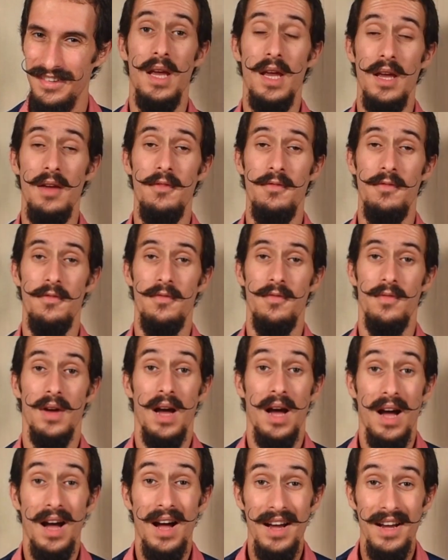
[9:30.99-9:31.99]
If
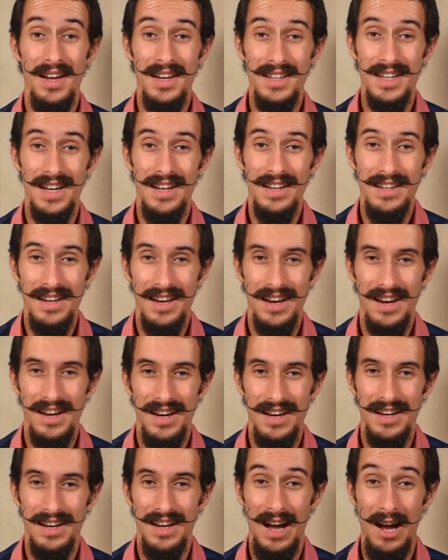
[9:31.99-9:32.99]
I can
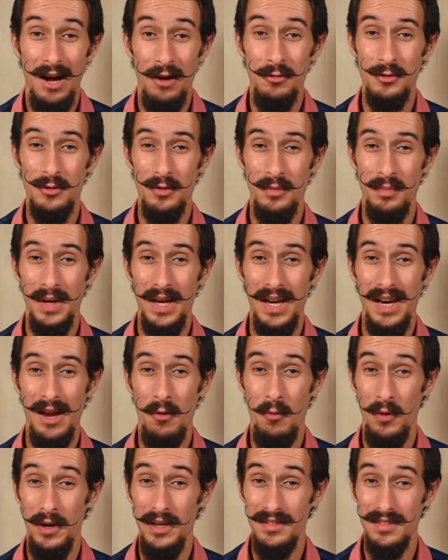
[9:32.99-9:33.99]
learn how to build
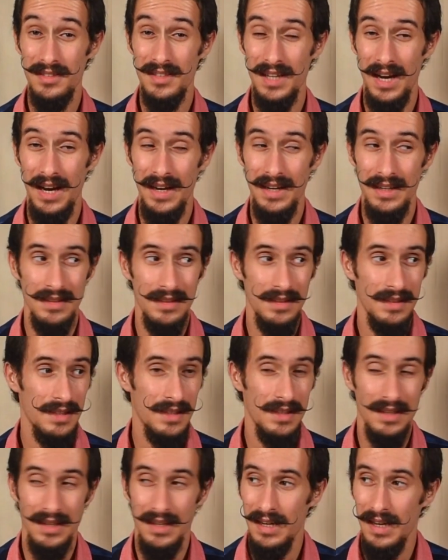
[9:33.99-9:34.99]
a website,
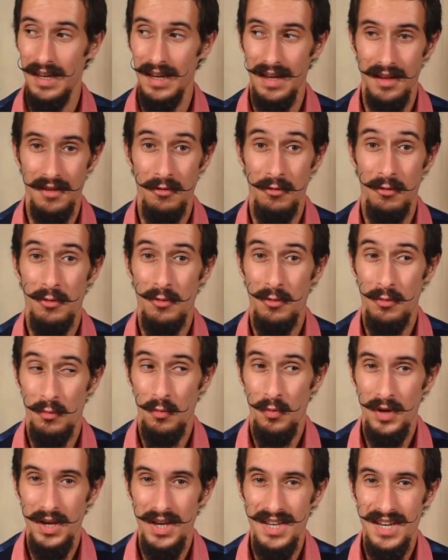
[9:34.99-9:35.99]

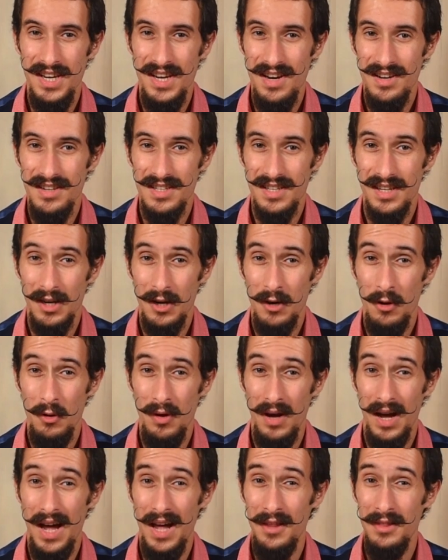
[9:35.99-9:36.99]
3 years
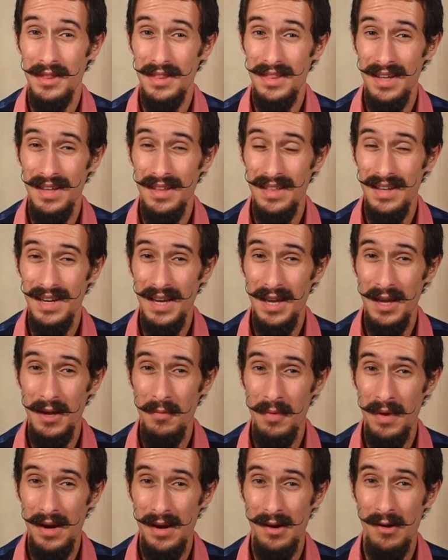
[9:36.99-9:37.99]
ago I didn't
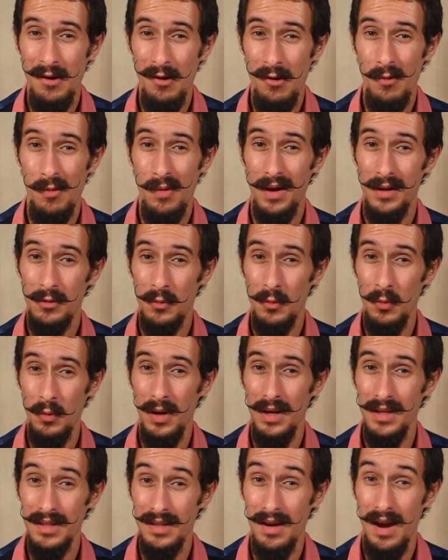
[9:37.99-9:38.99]
even know what
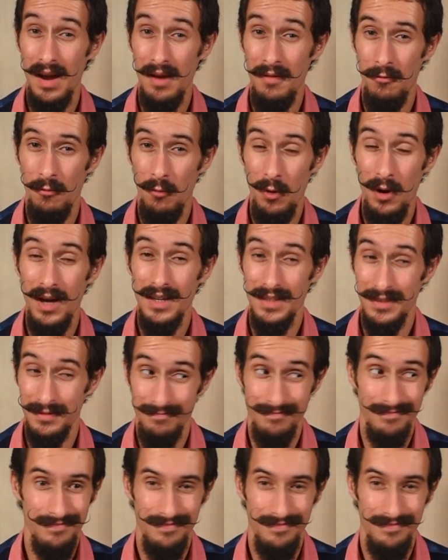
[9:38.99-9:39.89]
Google Drive was.